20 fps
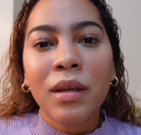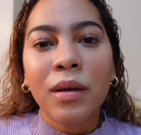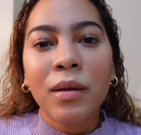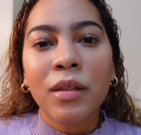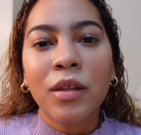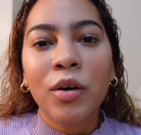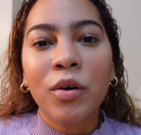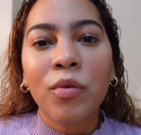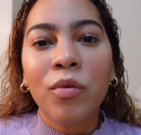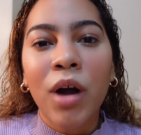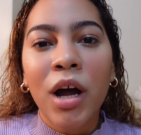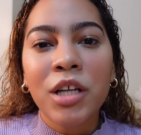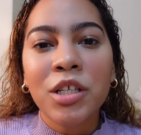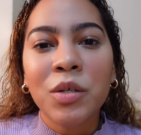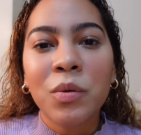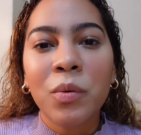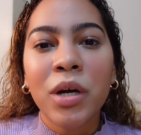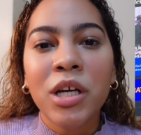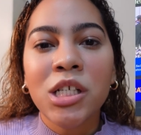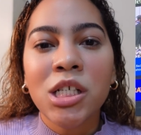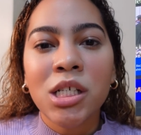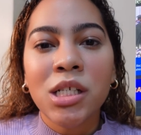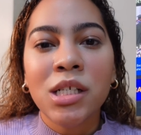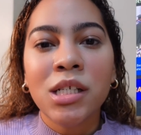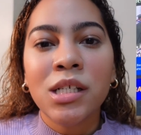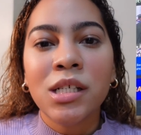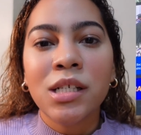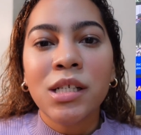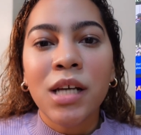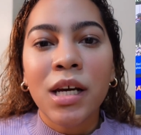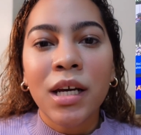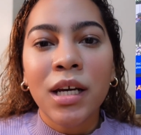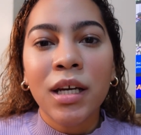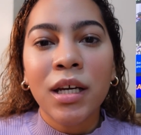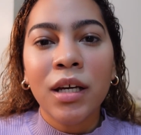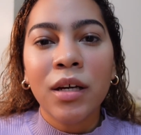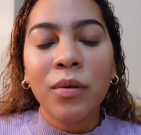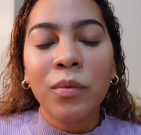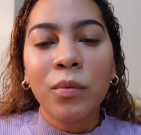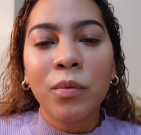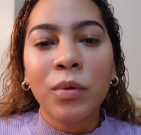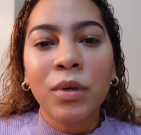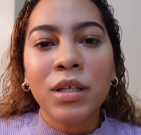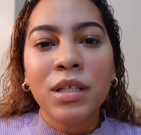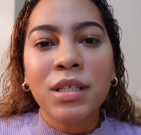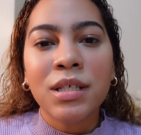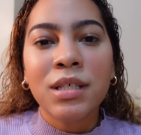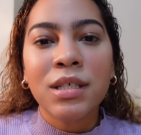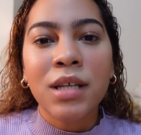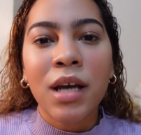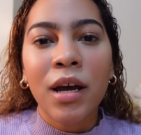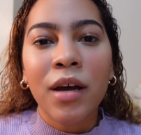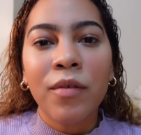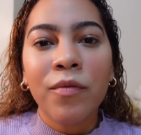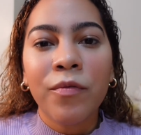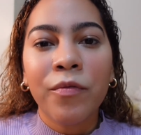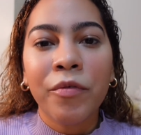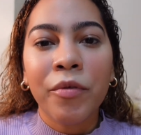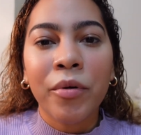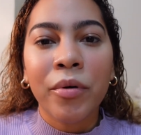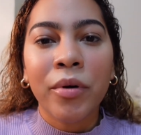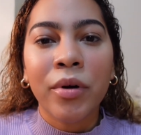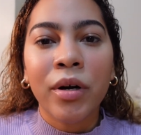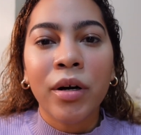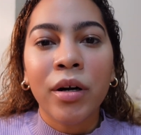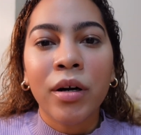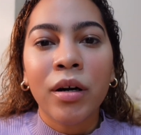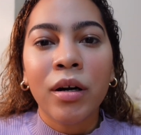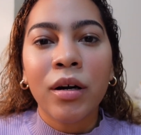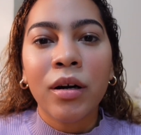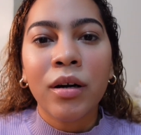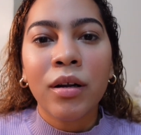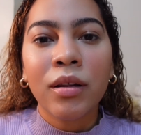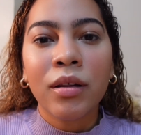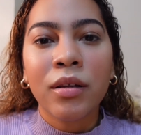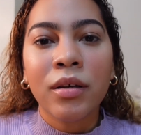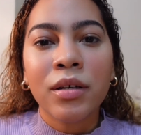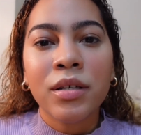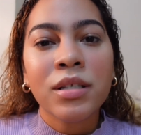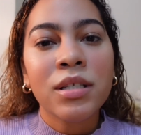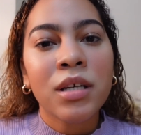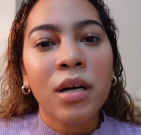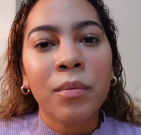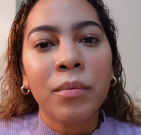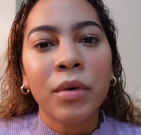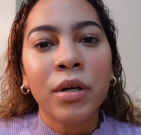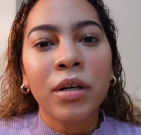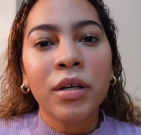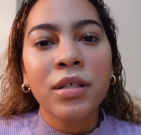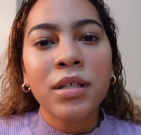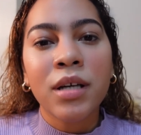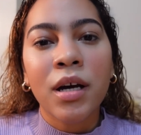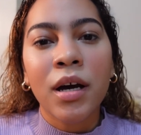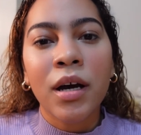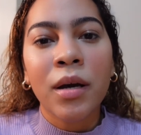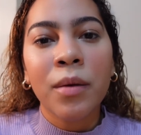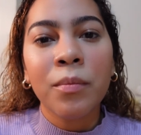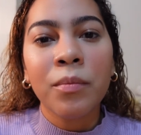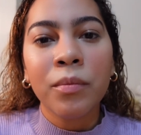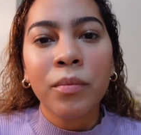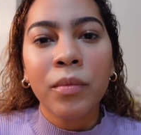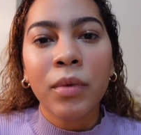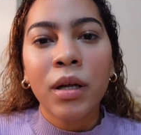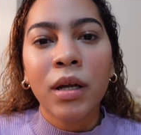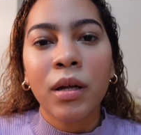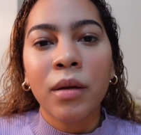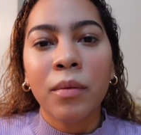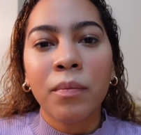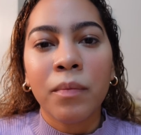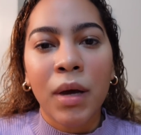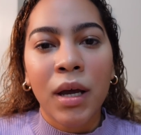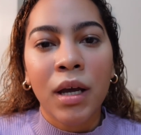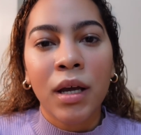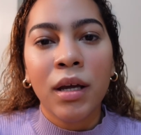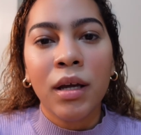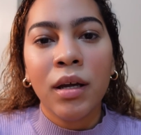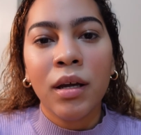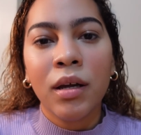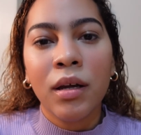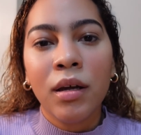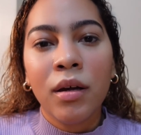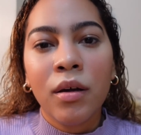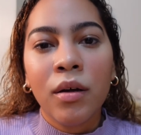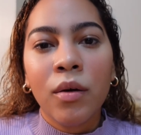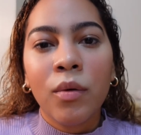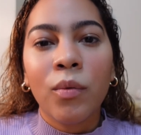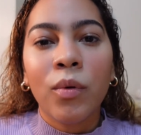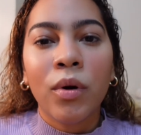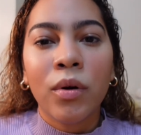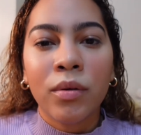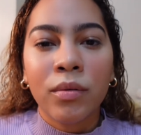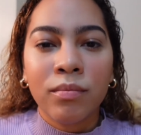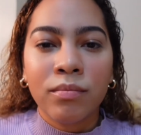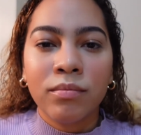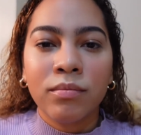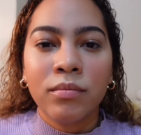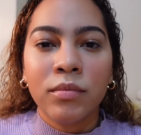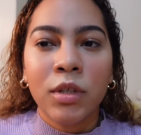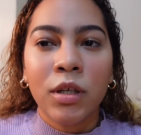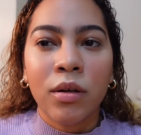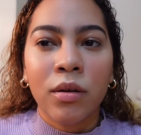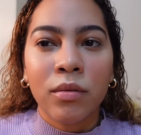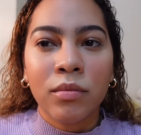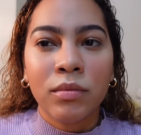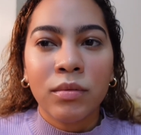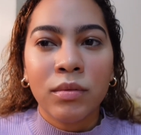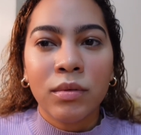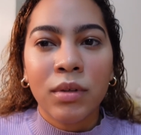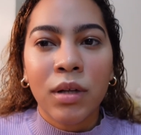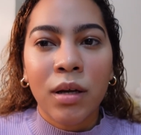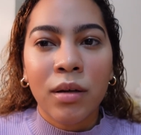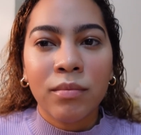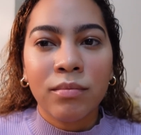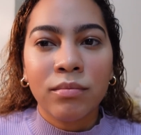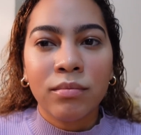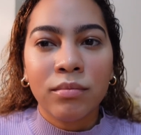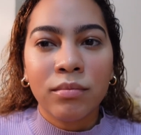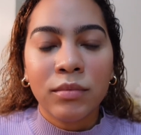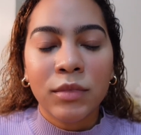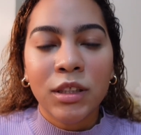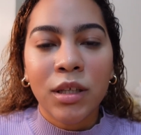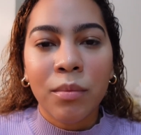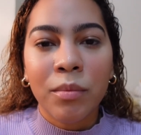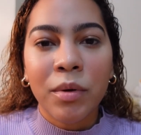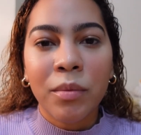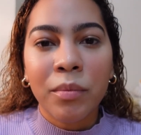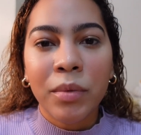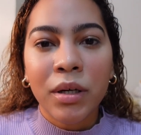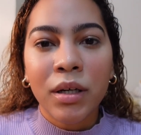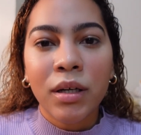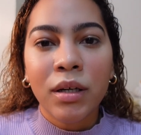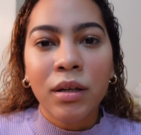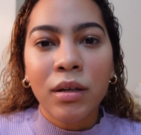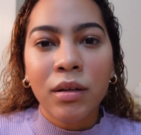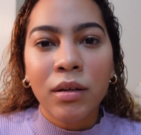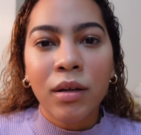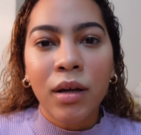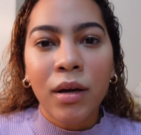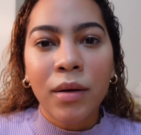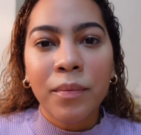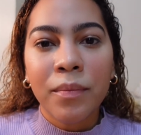the graduation date was set for the summertime in May. Well, you know, not summer, but yeah.